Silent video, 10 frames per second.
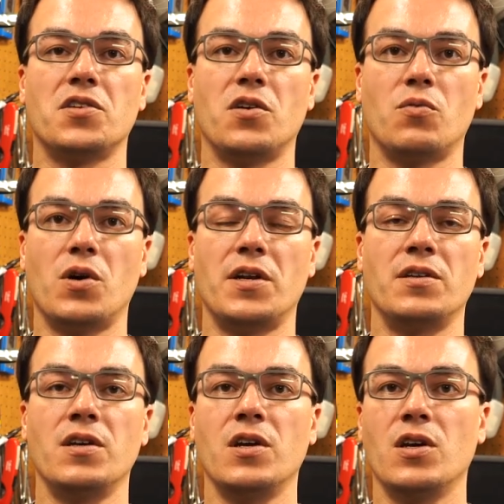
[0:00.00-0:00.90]
You know,
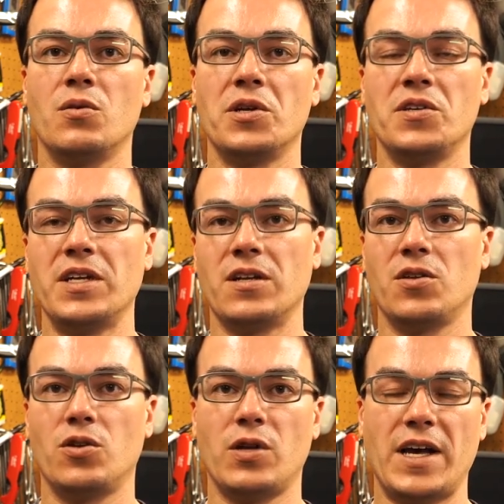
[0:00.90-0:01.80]
one, when you need a
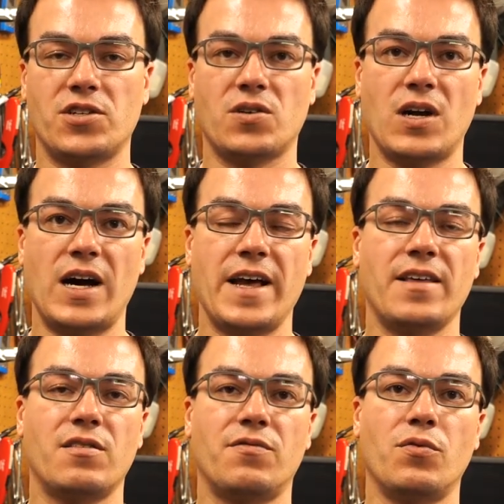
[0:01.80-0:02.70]
little extra height